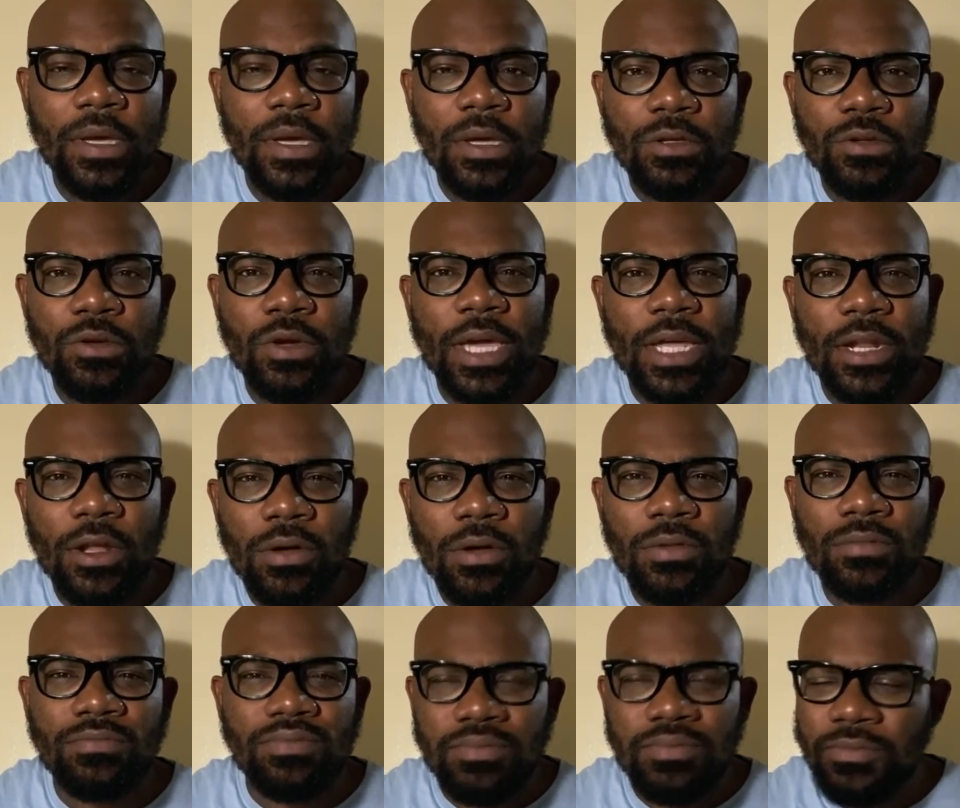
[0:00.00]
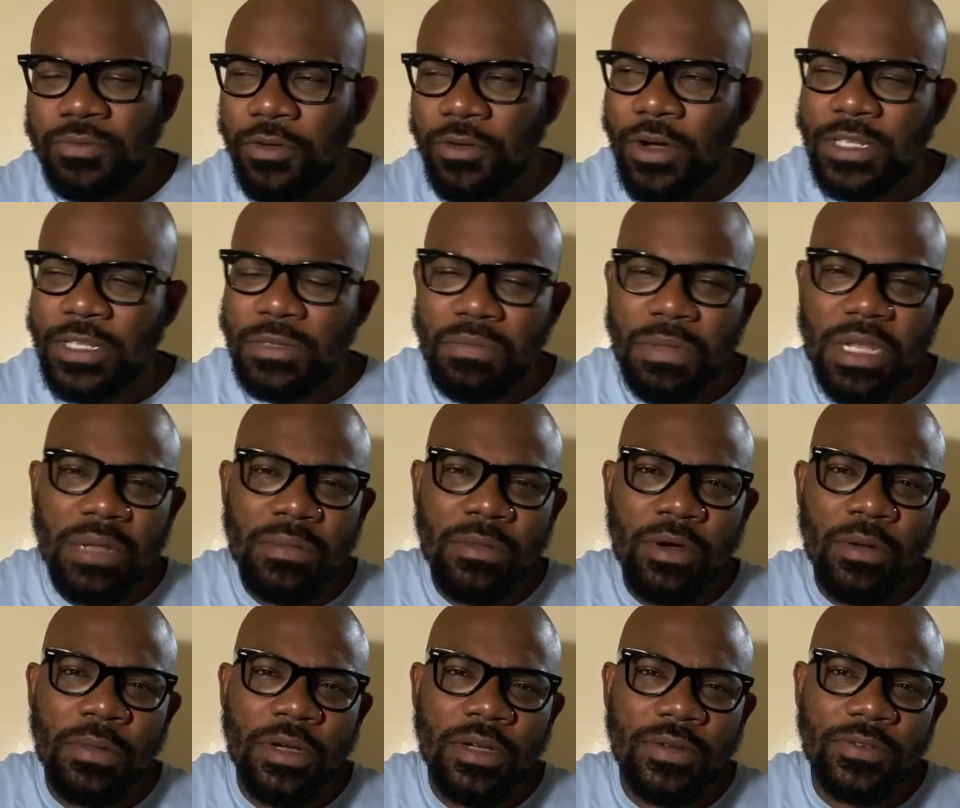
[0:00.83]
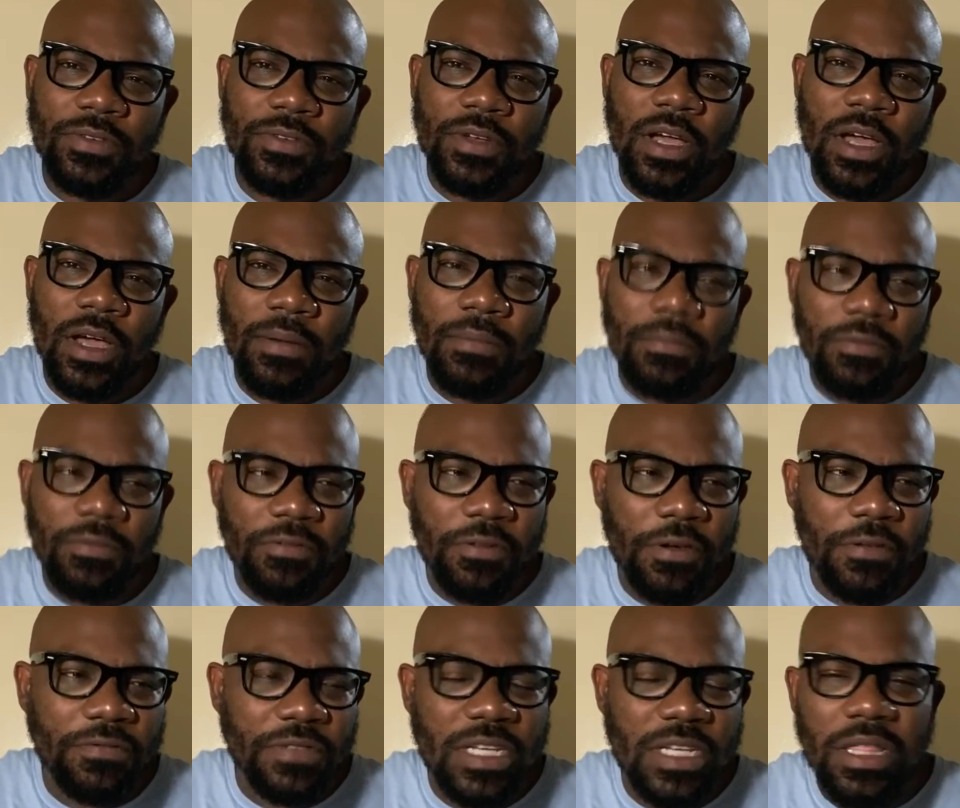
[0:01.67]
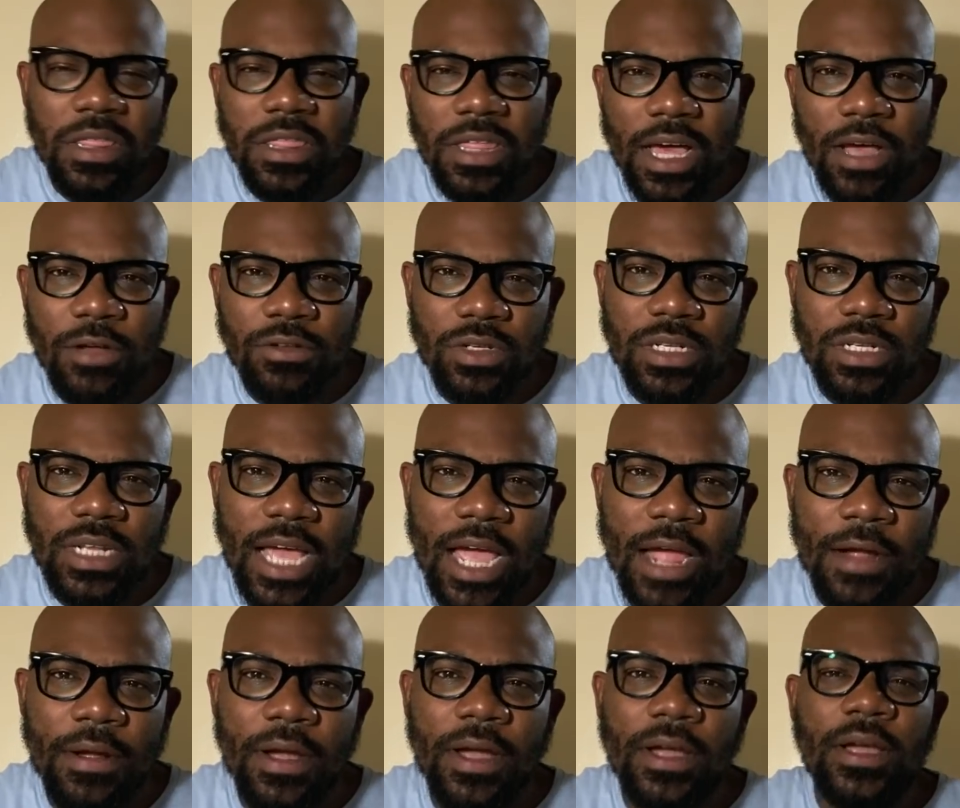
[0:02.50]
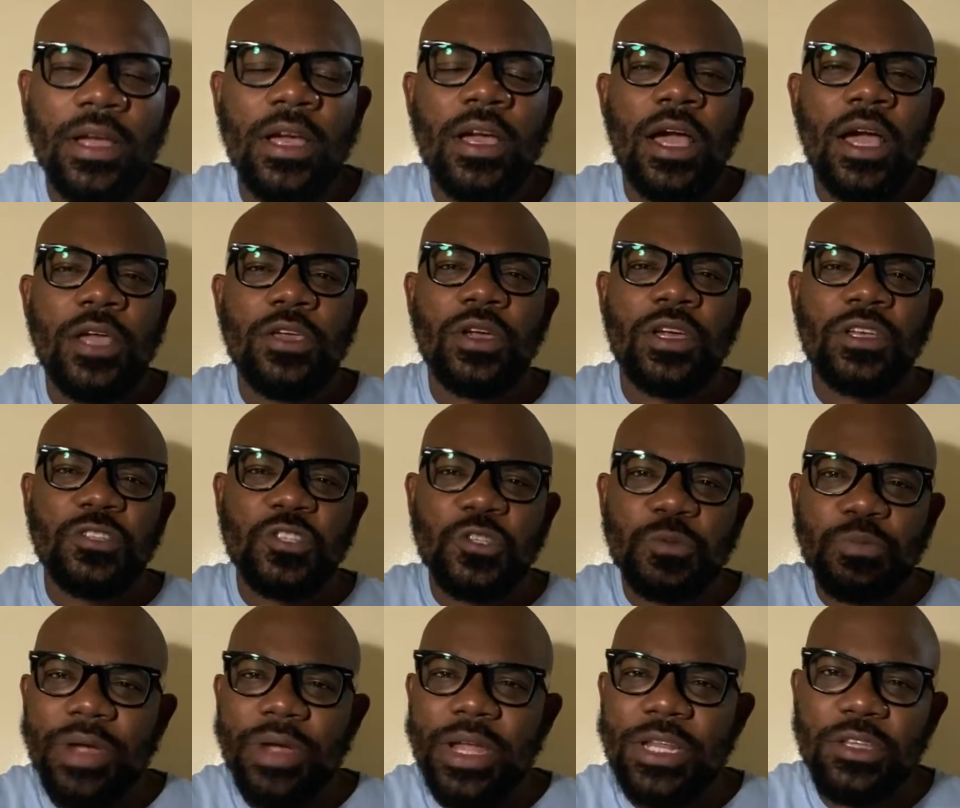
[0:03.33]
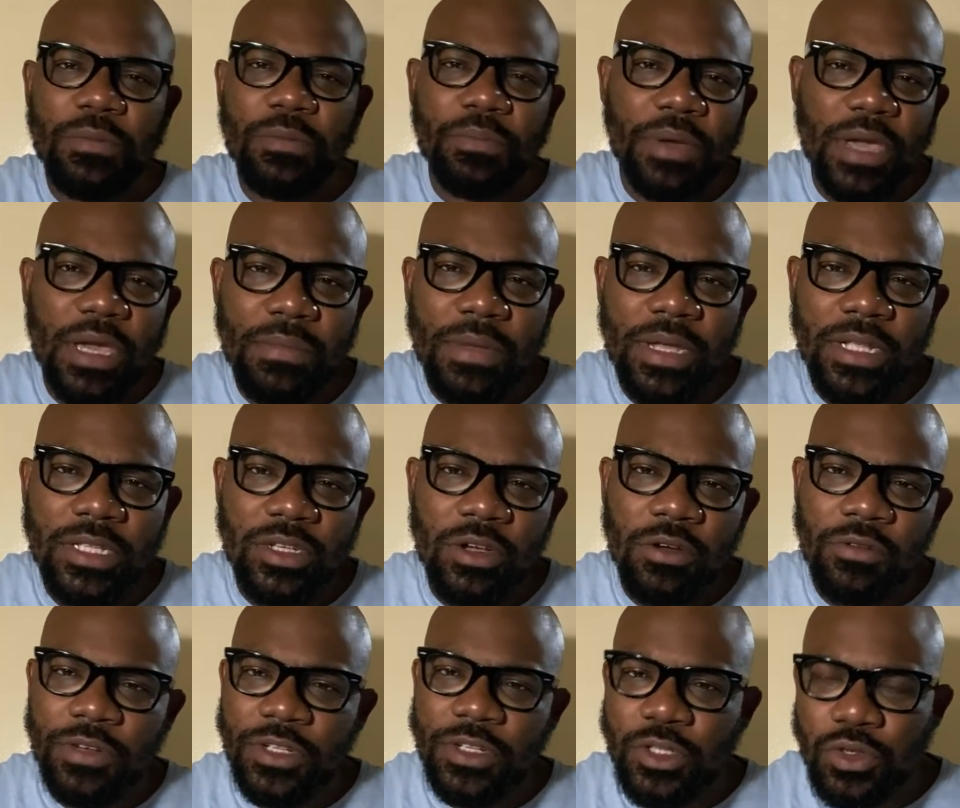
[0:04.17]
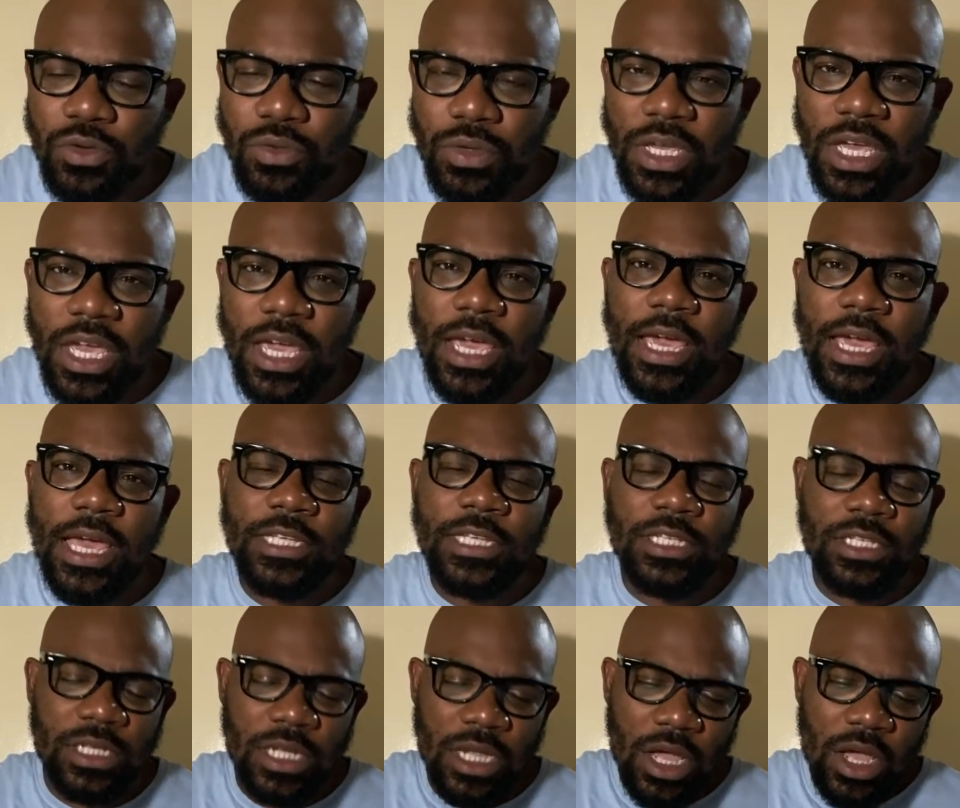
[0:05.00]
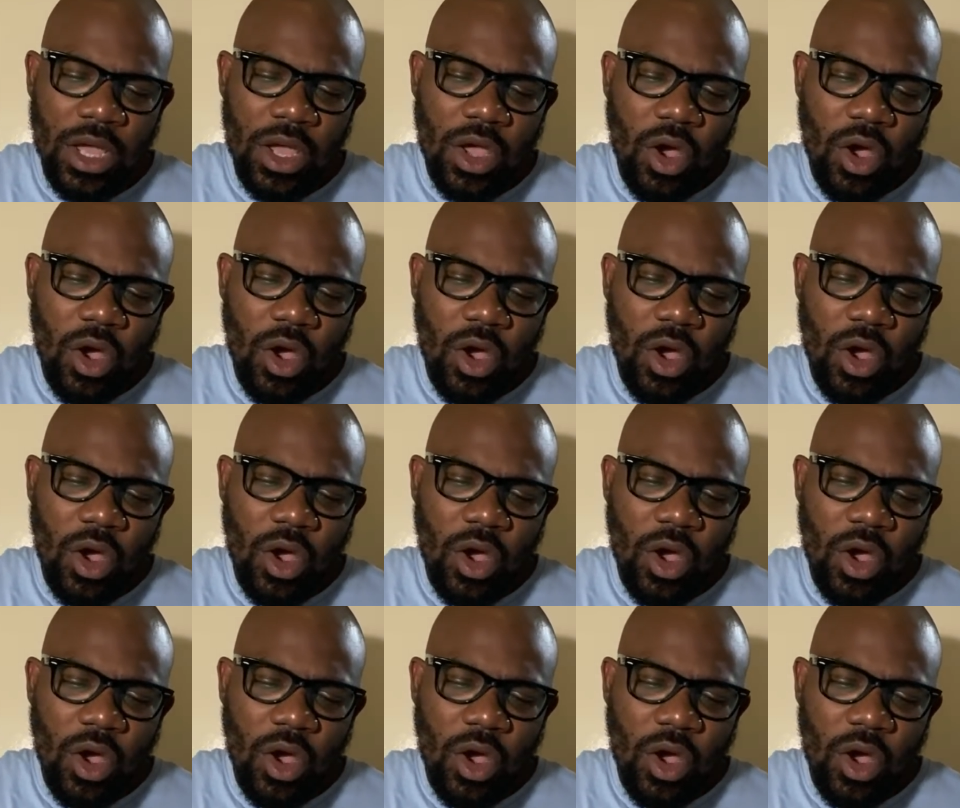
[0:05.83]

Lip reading: you can, for as minimum of 50,000 naira, you can spread your payments over 2 years,